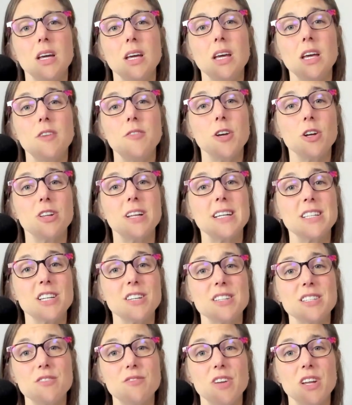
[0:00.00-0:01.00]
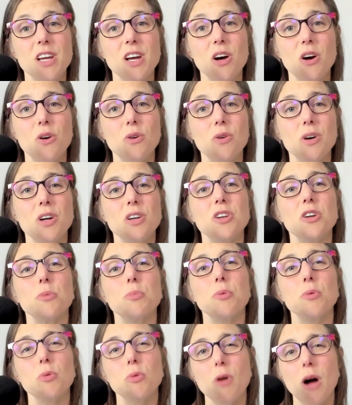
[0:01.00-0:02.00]
If you clicked on this video, you're
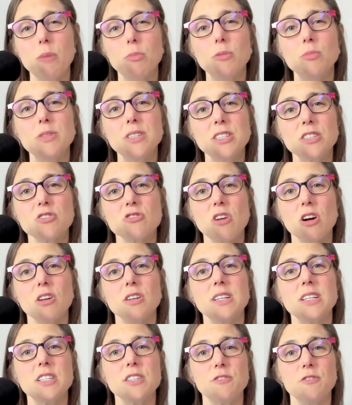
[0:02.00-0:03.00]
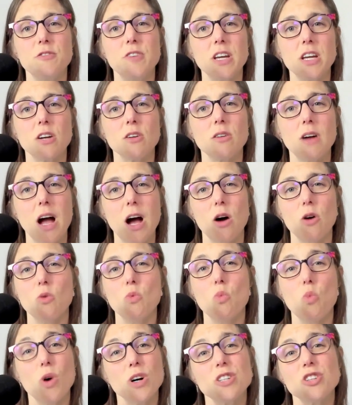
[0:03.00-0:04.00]
probably struggling to figure out
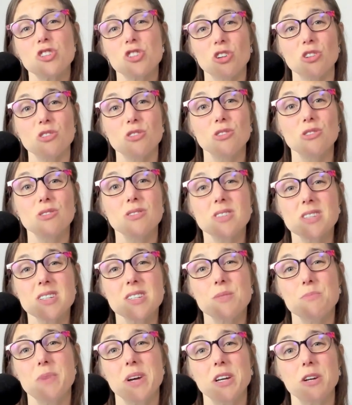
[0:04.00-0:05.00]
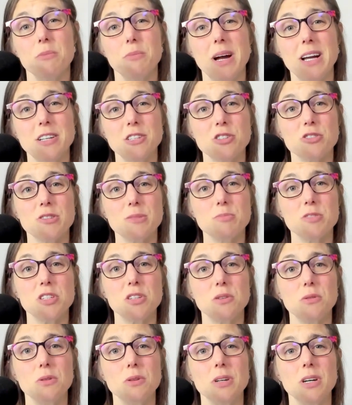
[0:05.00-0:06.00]
what journal to submit your manuscript
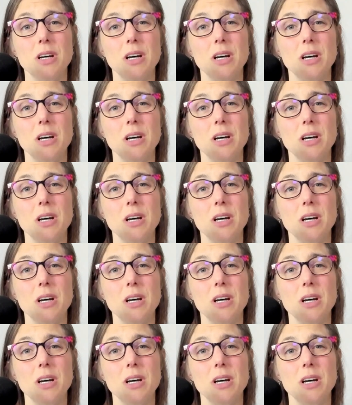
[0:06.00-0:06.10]
to.